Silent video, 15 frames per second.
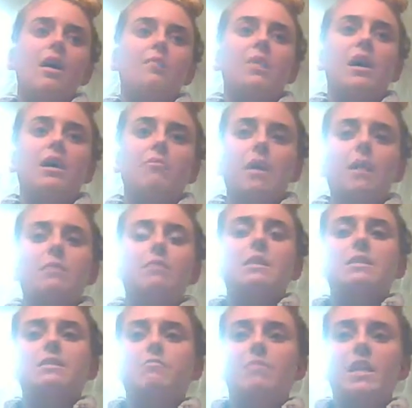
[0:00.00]
My
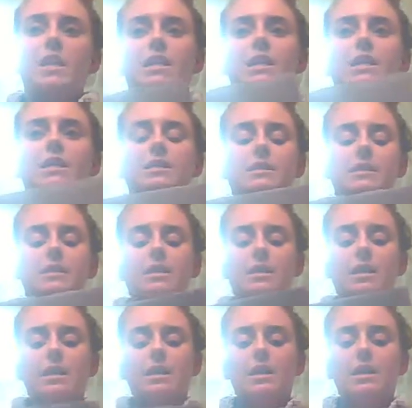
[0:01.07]
rabbit's maintenance,
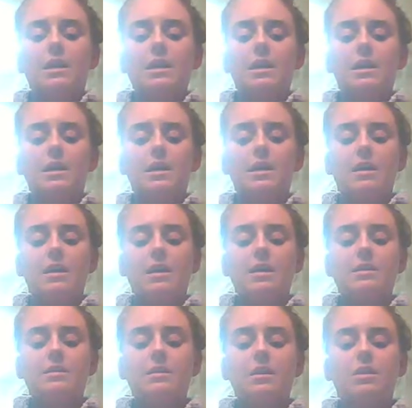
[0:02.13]
he
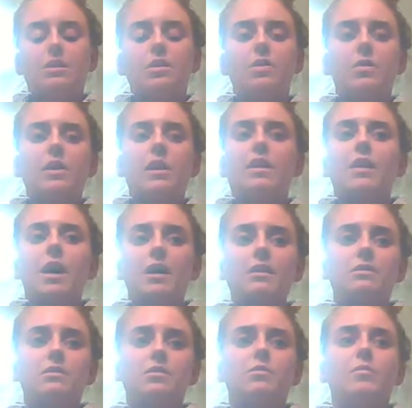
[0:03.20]
is not
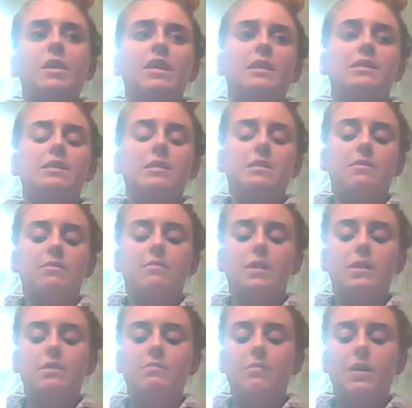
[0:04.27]
as low maintenance as a
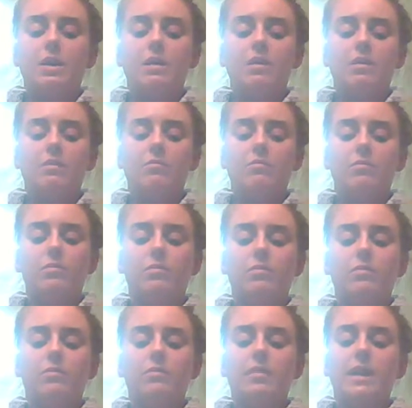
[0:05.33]
fish, but
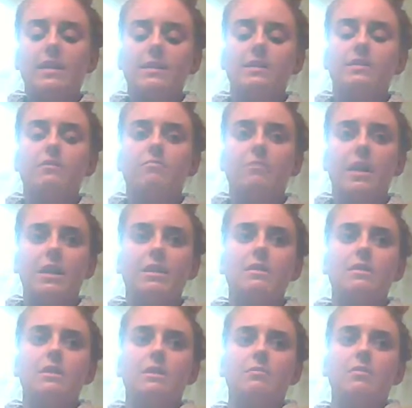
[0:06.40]
less
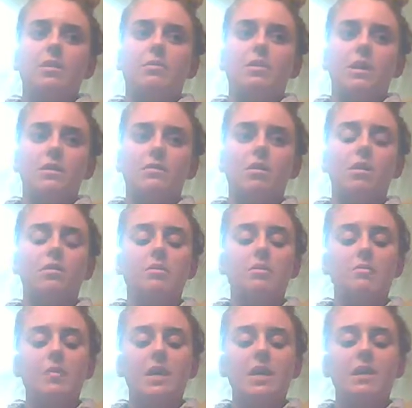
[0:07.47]
maintenance than maybe a dog
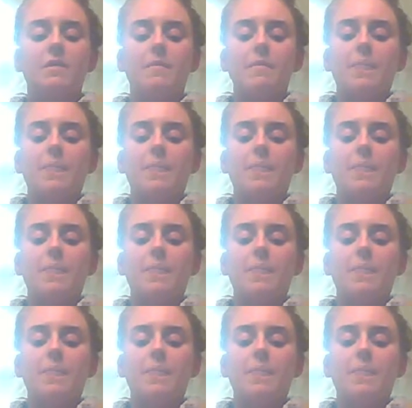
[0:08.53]
would be.